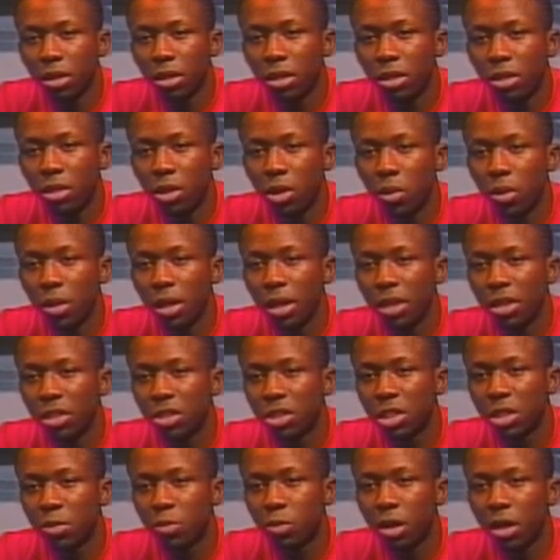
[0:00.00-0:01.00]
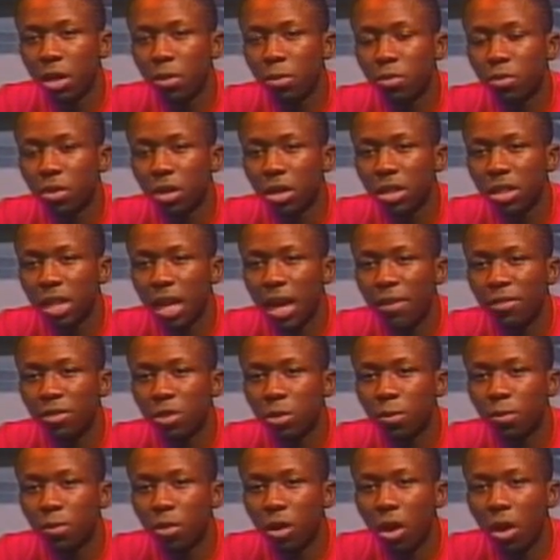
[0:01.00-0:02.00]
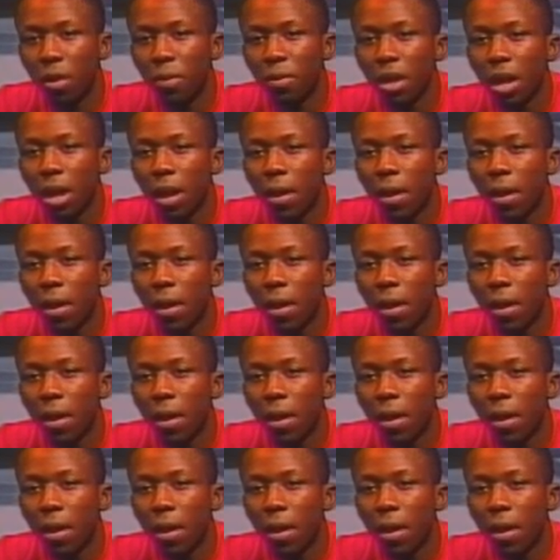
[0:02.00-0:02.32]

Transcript: donated to Springbrook's after prom.